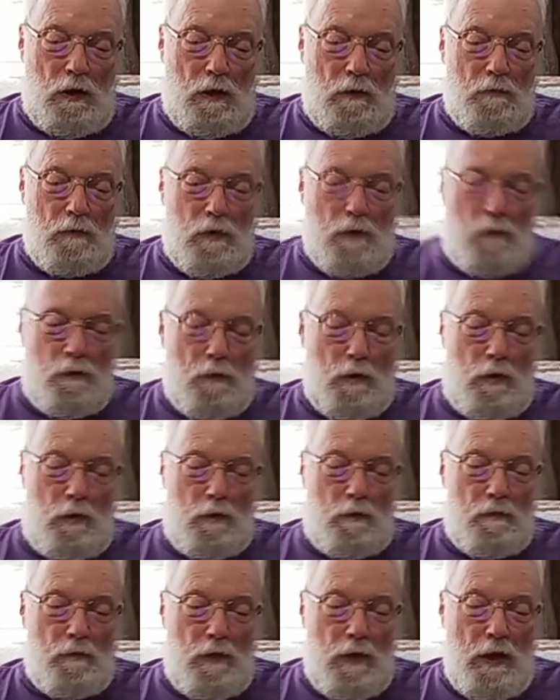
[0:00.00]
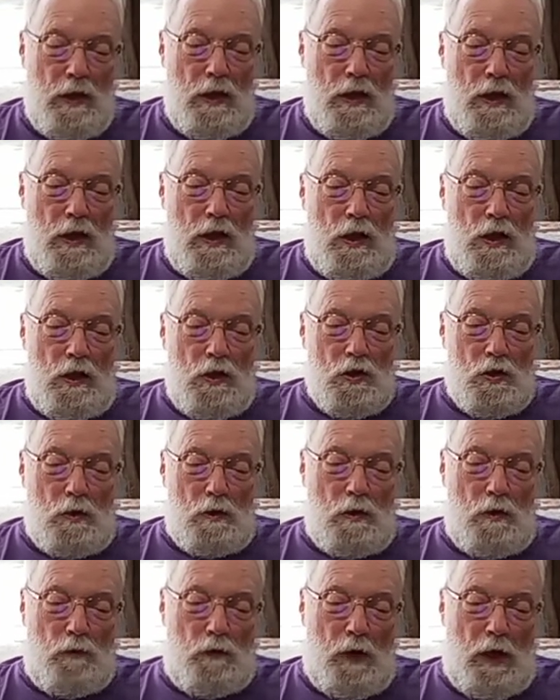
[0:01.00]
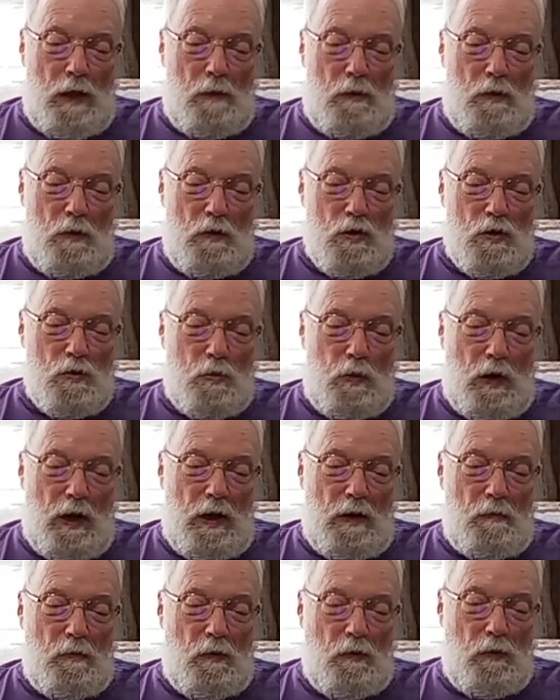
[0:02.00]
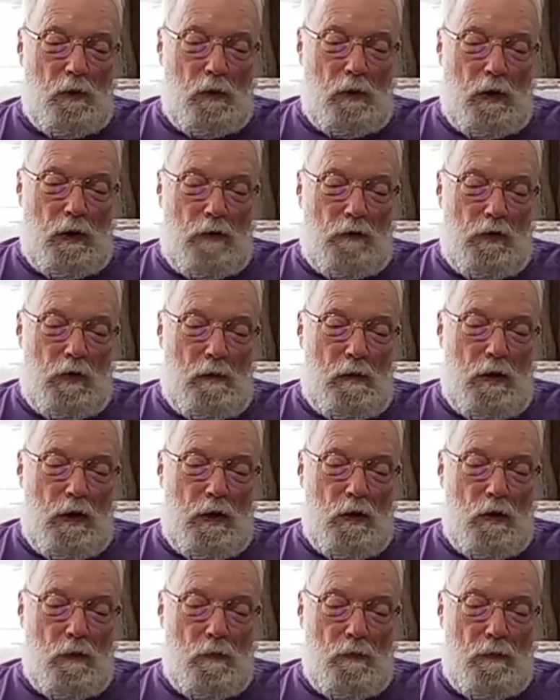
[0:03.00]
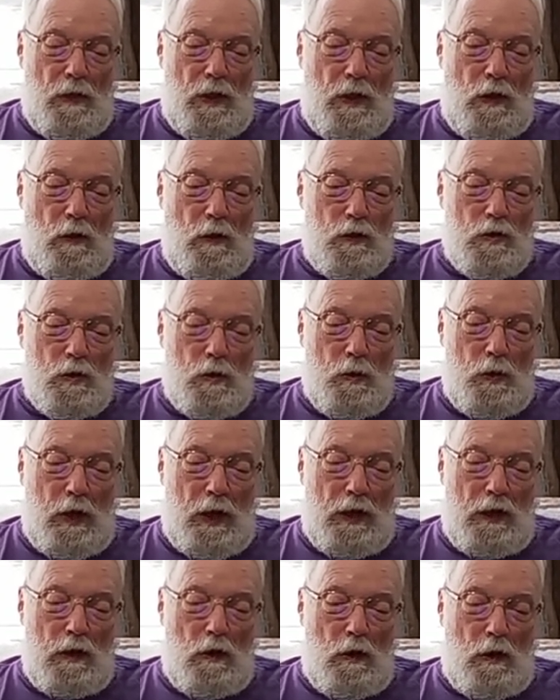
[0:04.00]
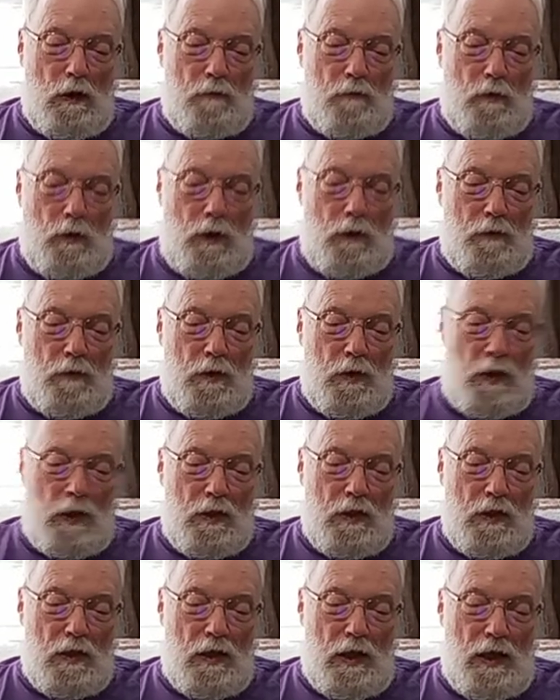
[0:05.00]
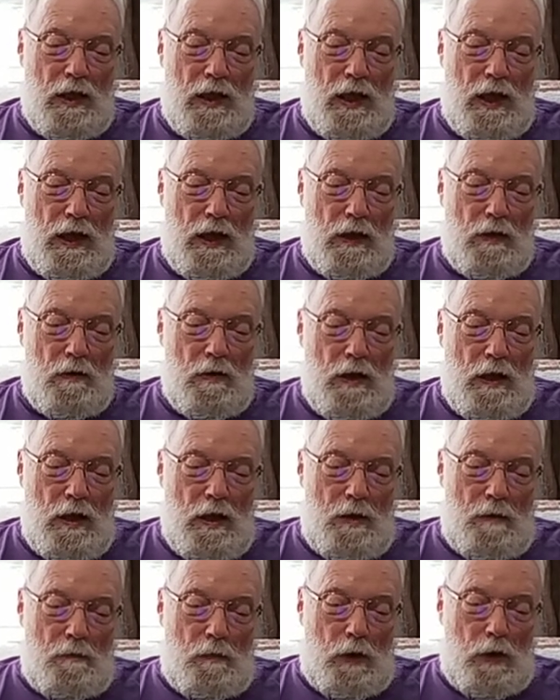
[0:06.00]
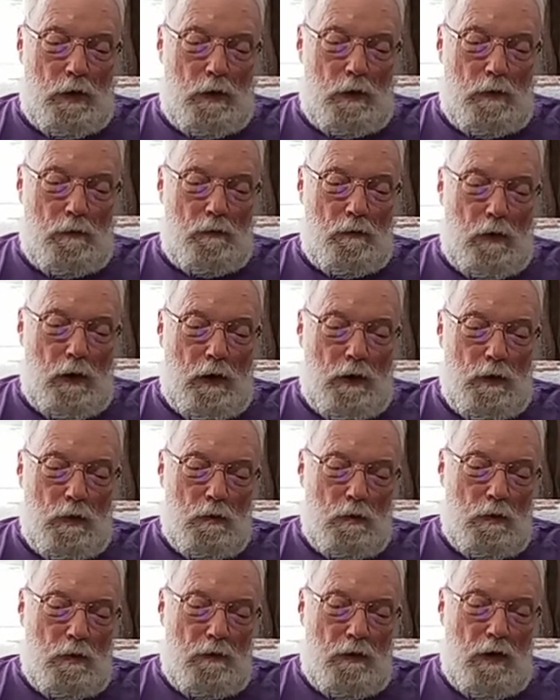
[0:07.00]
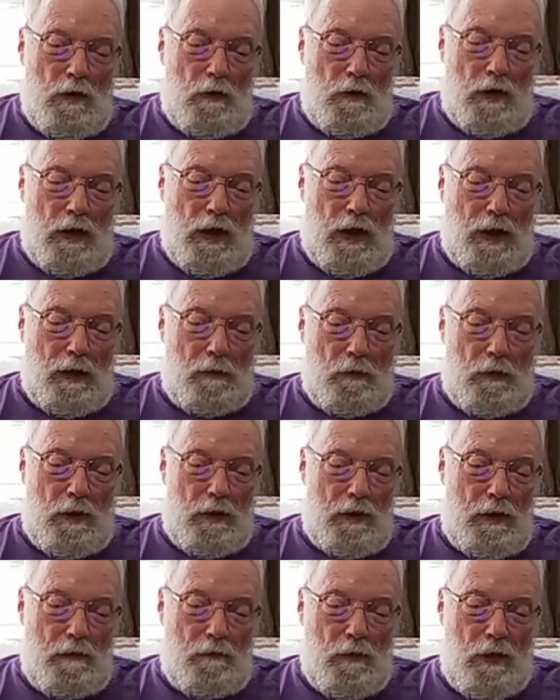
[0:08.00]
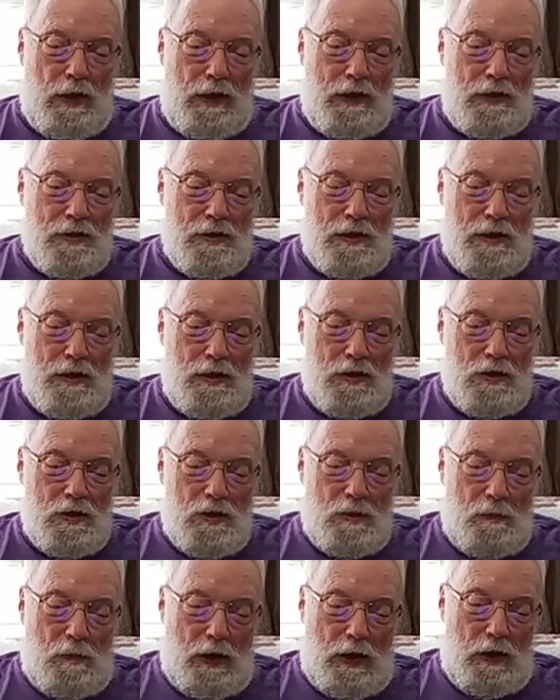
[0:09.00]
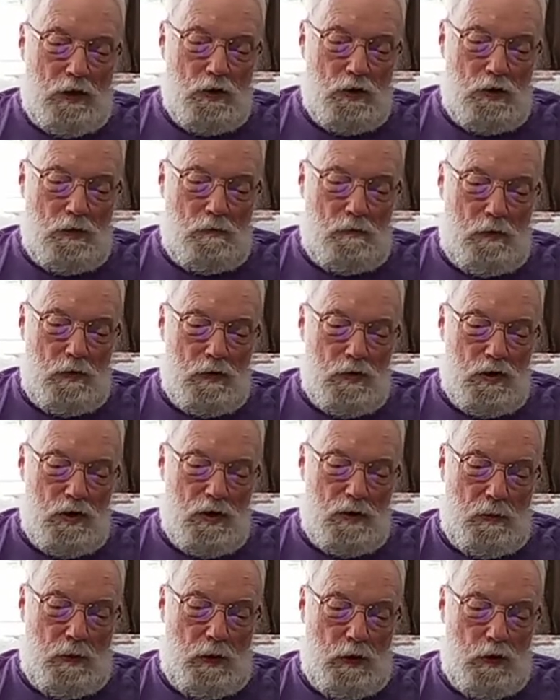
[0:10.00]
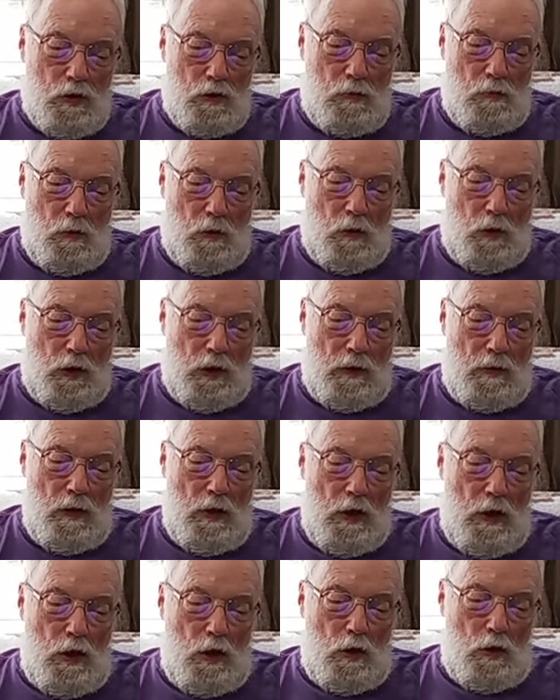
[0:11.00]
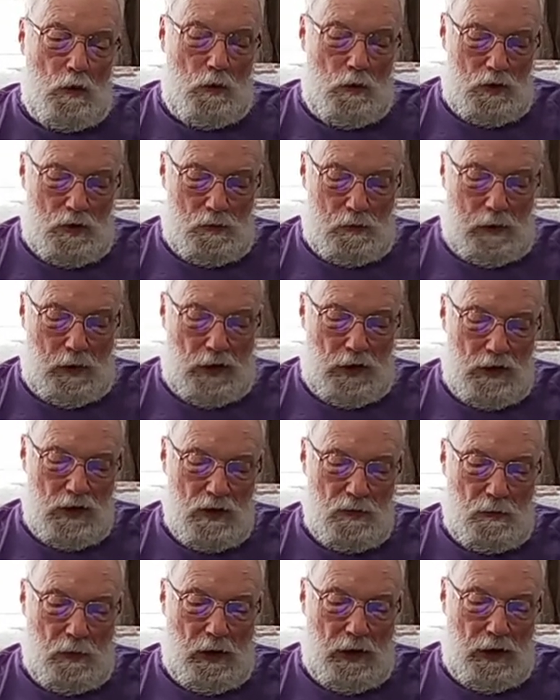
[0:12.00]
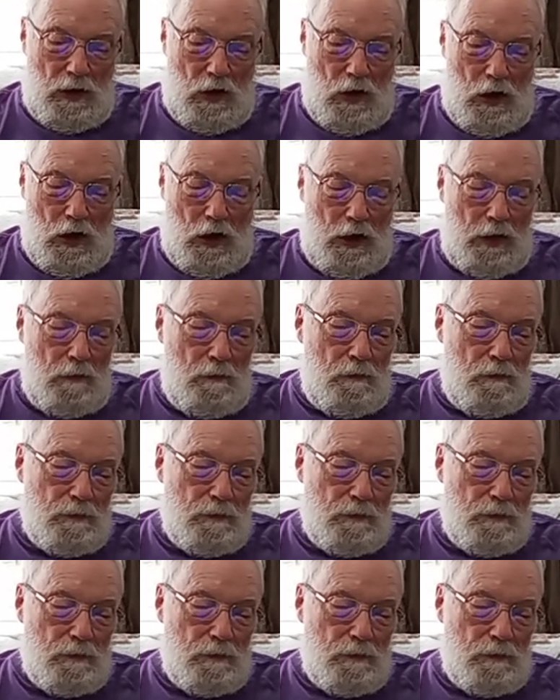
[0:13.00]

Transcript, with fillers: God for the food. Soon the family was praying before every meal. They also thanked God for everything that they had. Mother and father were very happy. They could see that Sebastian was a special boy who was blessed by God.